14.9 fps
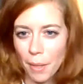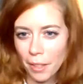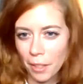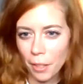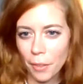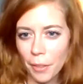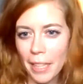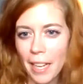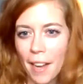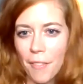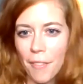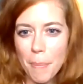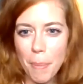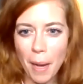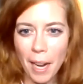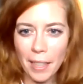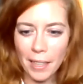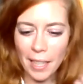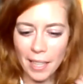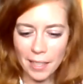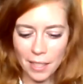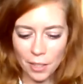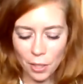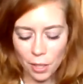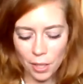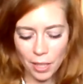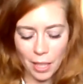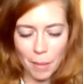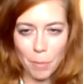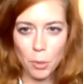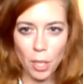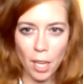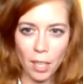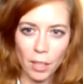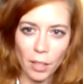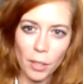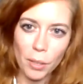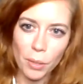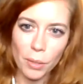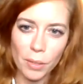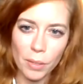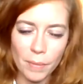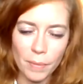Korea, every podcast is just Kim Jong-un.